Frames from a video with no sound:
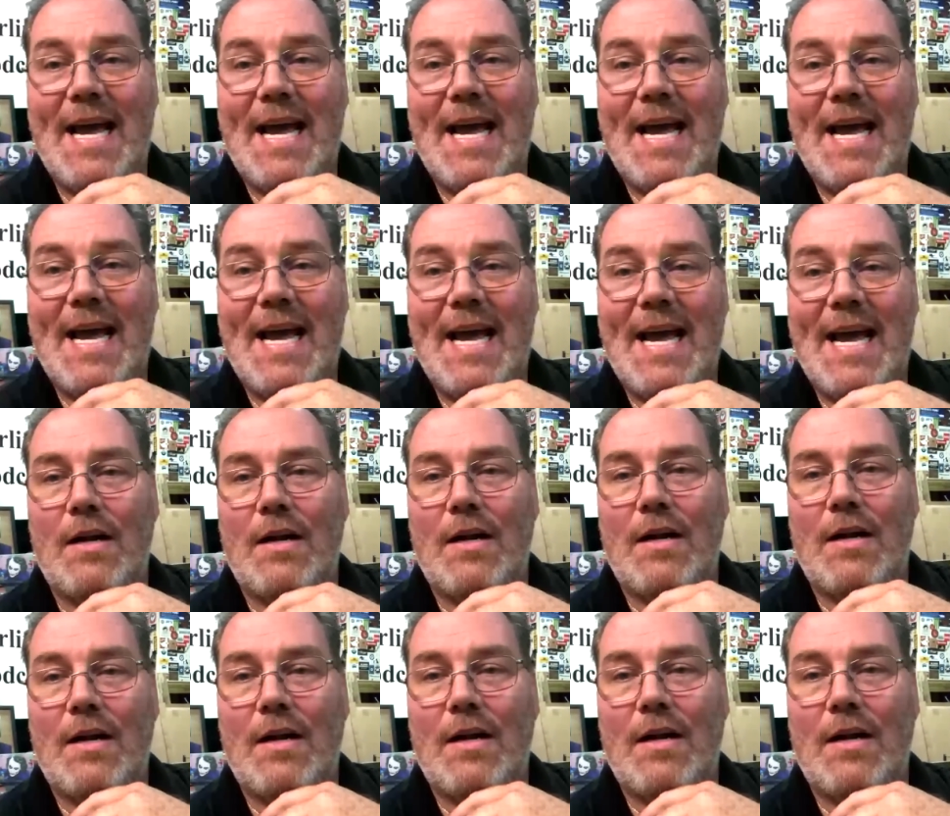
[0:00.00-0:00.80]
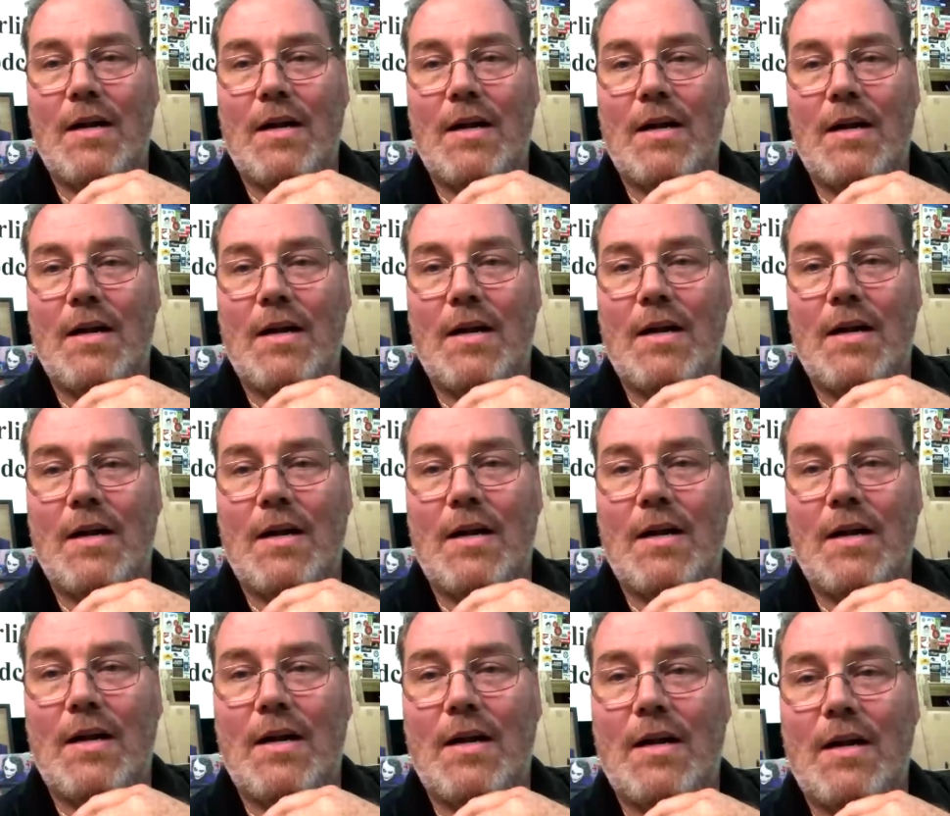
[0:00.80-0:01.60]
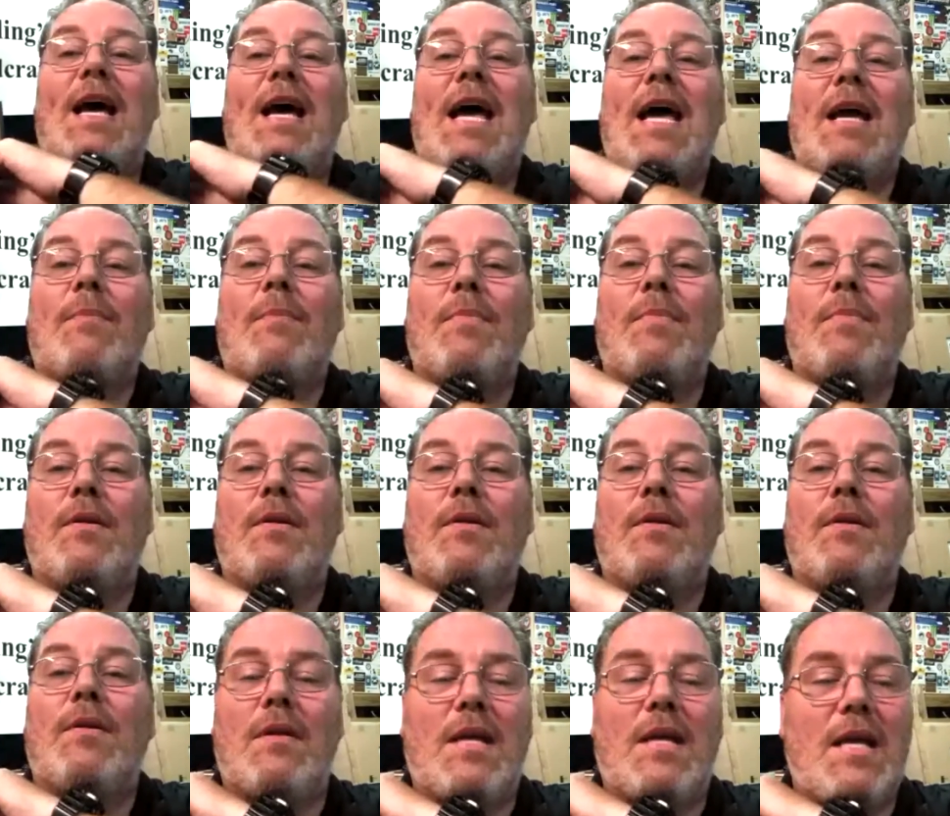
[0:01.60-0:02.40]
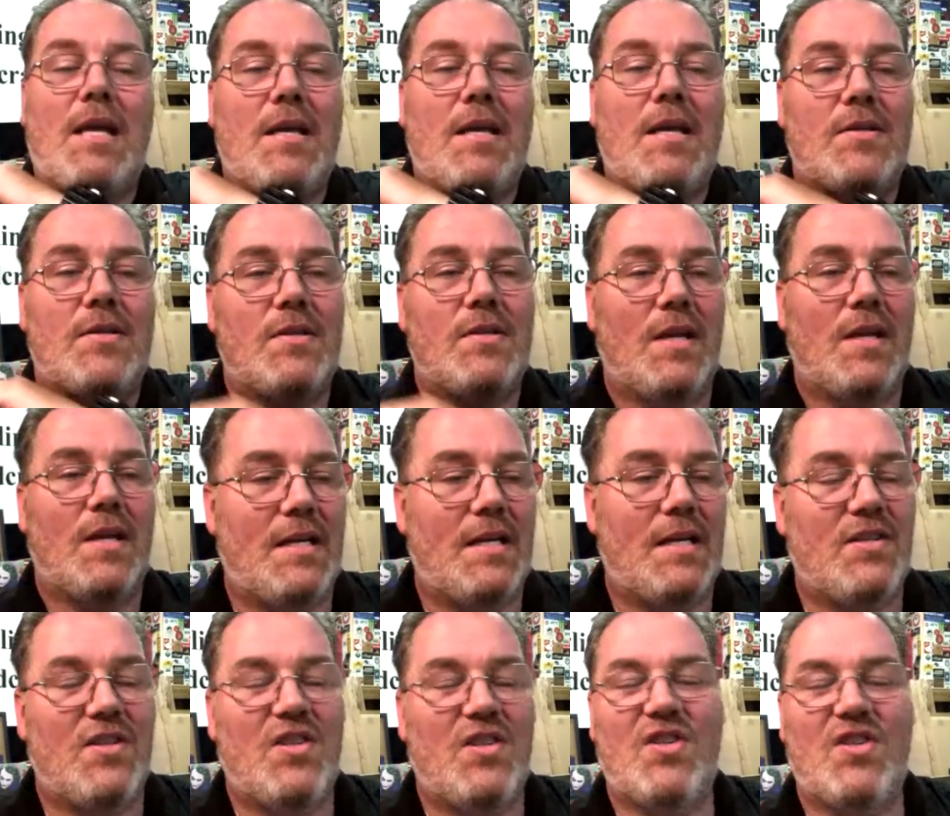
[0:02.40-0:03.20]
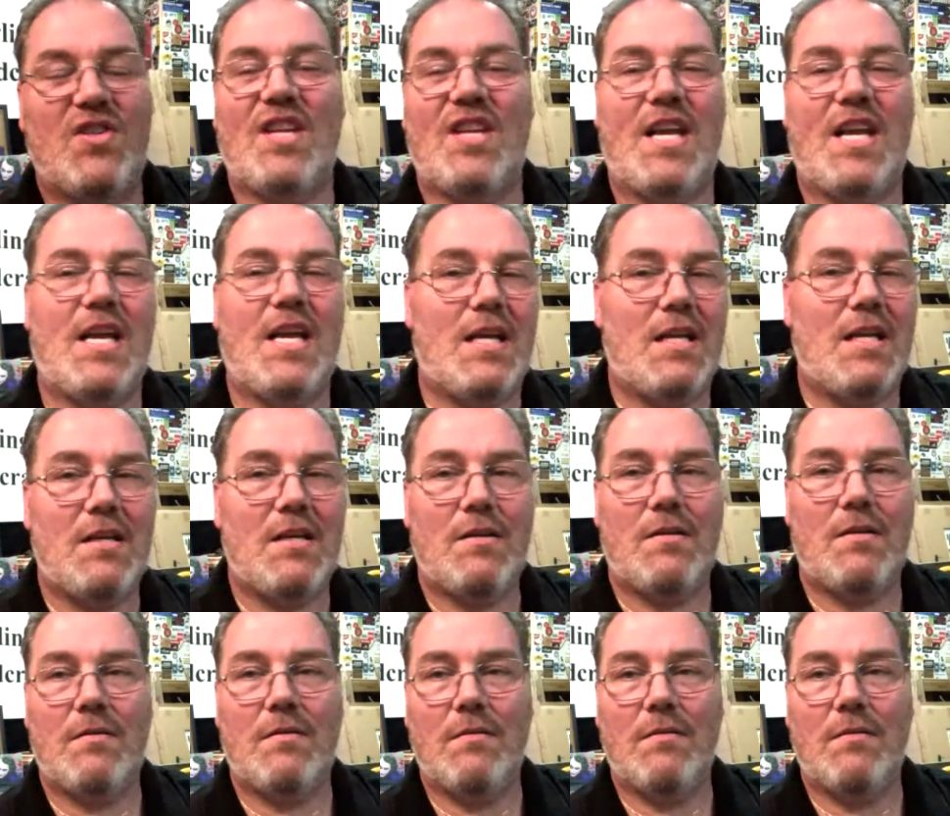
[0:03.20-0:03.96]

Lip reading: I don't know how many people know Jack, but he is an insane